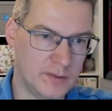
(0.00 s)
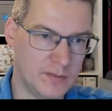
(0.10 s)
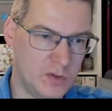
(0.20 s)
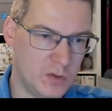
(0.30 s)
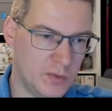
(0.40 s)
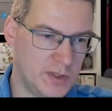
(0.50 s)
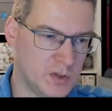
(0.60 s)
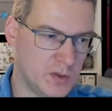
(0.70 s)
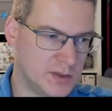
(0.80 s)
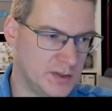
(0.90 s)
A few
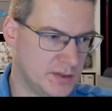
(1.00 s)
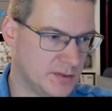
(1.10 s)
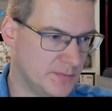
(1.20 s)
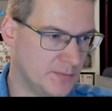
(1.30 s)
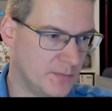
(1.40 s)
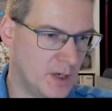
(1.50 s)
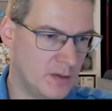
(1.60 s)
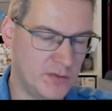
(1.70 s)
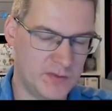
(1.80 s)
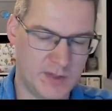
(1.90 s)
resources,
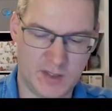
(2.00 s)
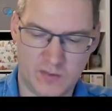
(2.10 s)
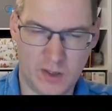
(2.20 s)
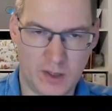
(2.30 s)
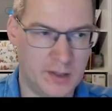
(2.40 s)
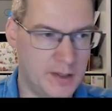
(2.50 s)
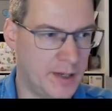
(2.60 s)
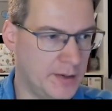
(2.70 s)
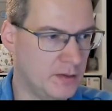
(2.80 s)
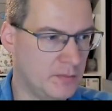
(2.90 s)
and with that we are in the
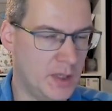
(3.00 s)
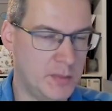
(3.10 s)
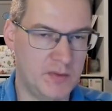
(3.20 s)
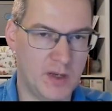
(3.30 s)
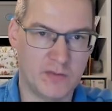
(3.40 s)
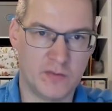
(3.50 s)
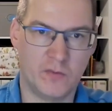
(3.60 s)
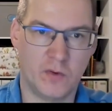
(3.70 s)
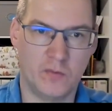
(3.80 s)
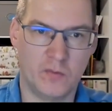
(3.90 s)
end, and maybe we have
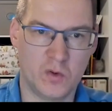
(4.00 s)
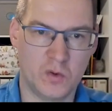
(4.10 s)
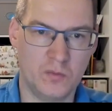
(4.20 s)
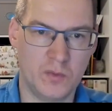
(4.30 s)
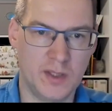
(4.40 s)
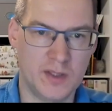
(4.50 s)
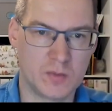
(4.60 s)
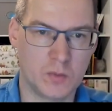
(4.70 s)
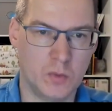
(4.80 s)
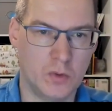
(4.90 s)
1-2
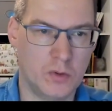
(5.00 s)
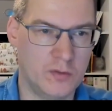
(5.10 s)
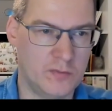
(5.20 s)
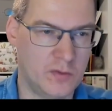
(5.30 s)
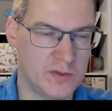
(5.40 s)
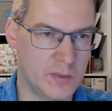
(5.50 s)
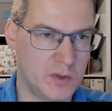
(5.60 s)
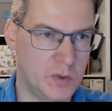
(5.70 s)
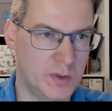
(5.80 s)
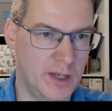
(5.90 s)
minutes more for some
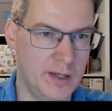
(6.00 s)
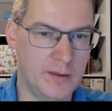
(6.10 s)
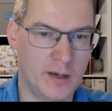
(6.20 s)
Q&A.